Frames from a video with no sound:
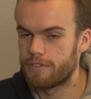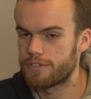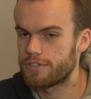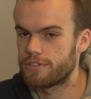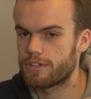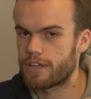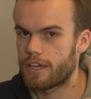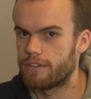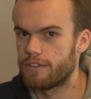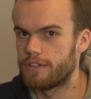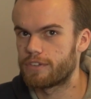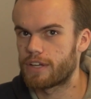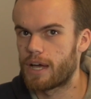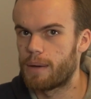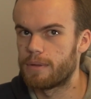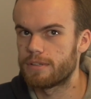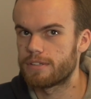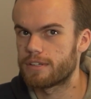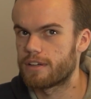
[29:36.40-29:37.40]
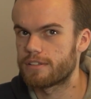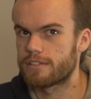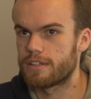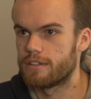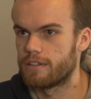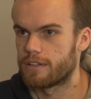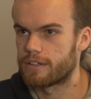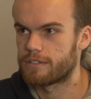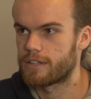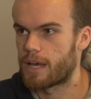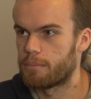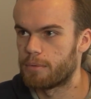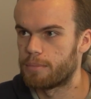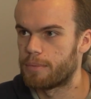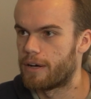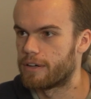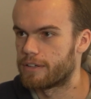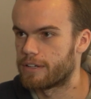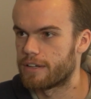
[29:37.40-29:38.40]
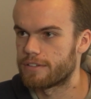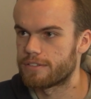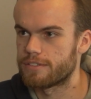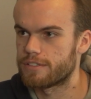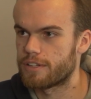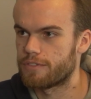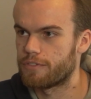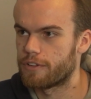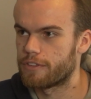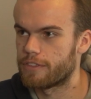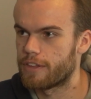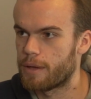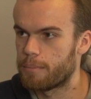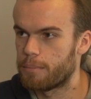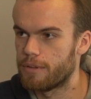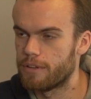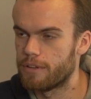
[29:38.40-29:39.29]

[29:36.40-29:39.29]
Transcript: Obviously, you can't leave comments, I guess, on like Apple Podcasts and stuff like that.